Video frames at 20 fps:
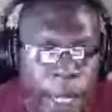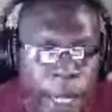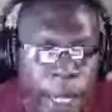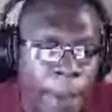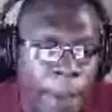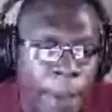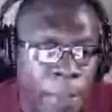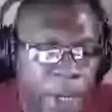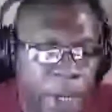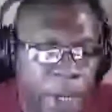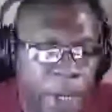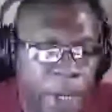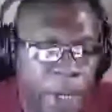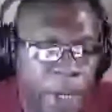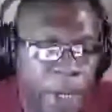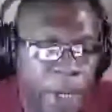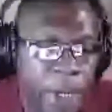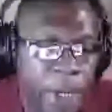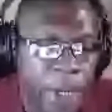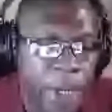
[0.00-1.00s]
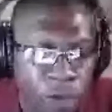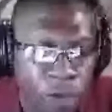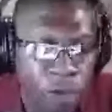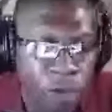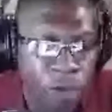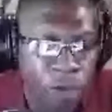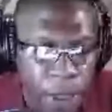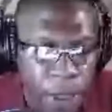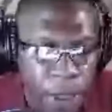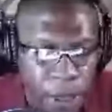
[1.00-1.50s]
But
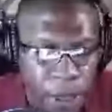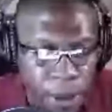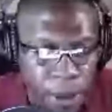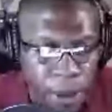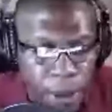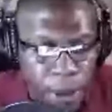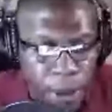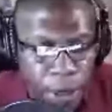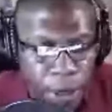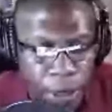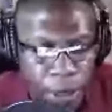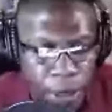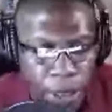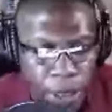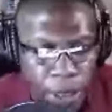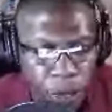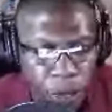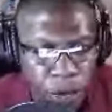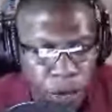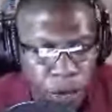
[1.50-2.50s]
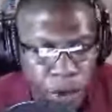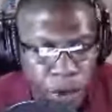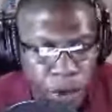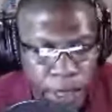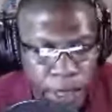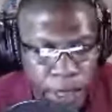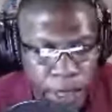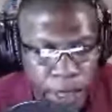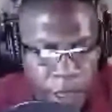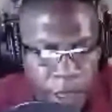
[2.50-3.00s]
hopefully,
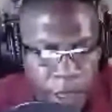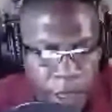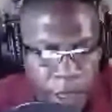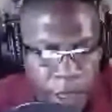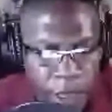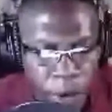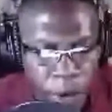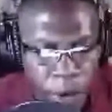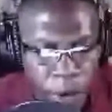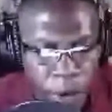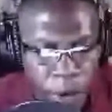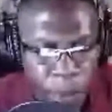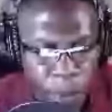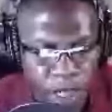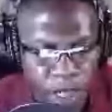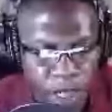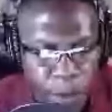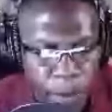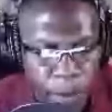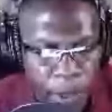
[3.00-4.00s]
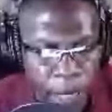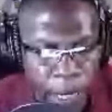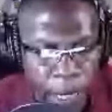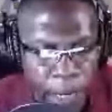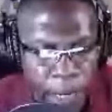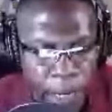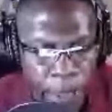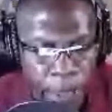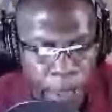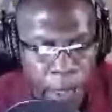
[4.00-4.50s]
it too will help
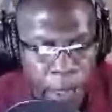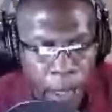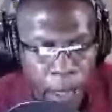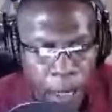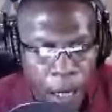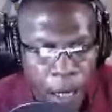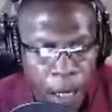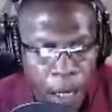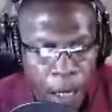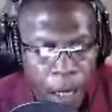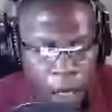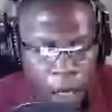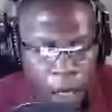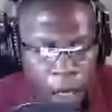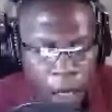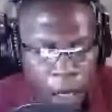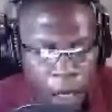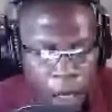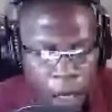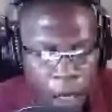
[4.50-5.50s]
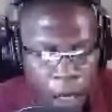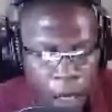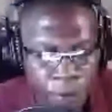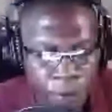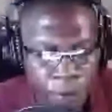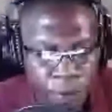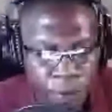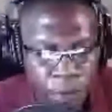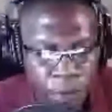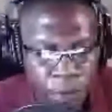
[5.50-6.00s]
explain
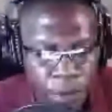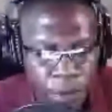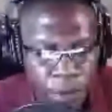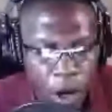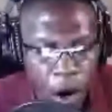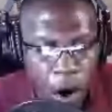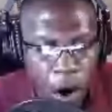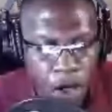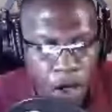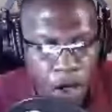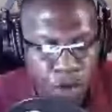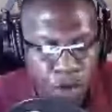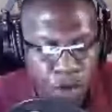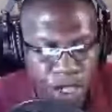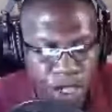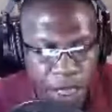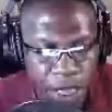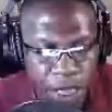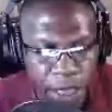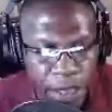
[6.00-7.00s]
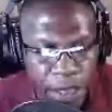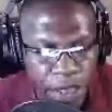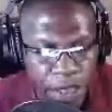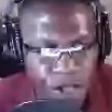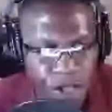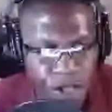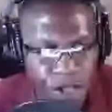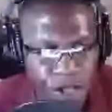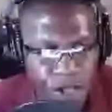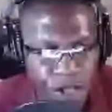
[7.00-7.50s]
the harsh critique that
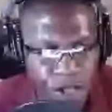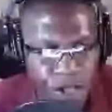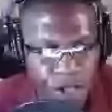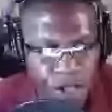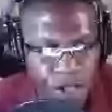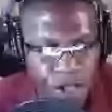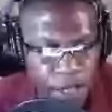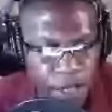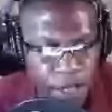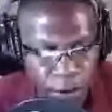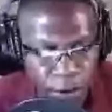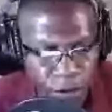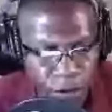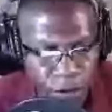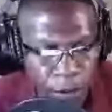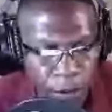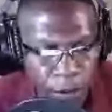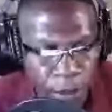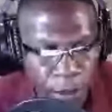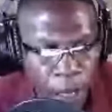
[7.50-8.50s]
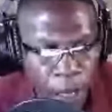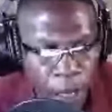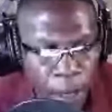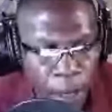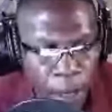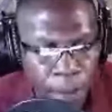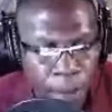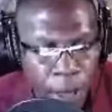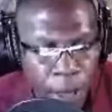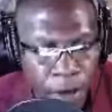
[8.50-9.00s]
she's receiving
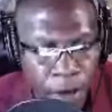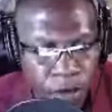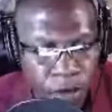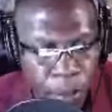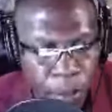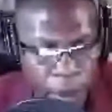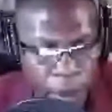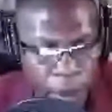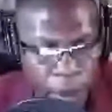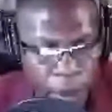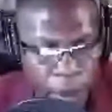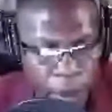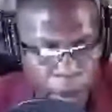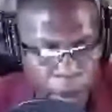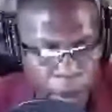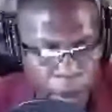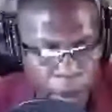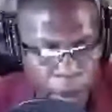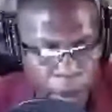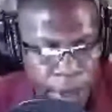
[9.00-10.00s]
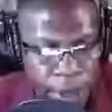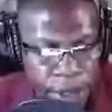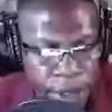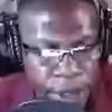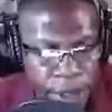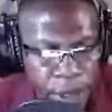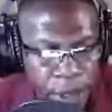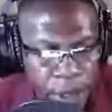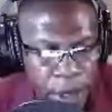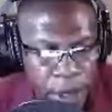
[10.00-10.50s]
from Black
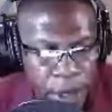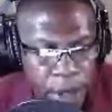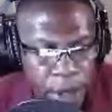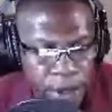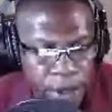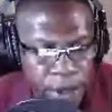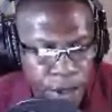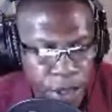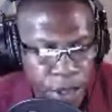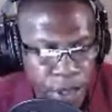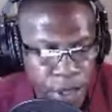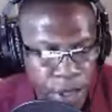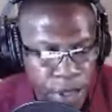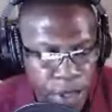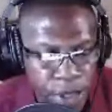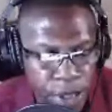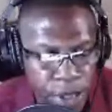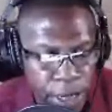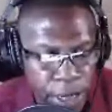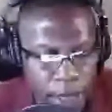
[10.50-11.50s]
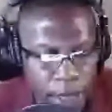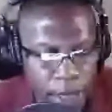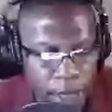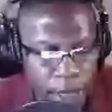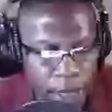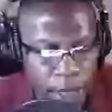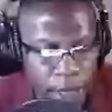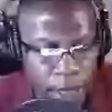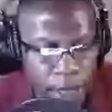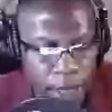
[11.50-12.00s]
Americans. Give me just a second
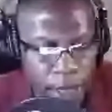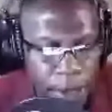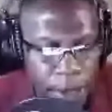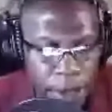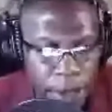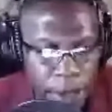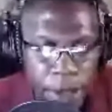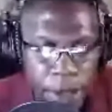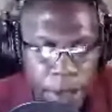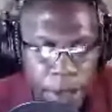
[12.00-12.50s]
here.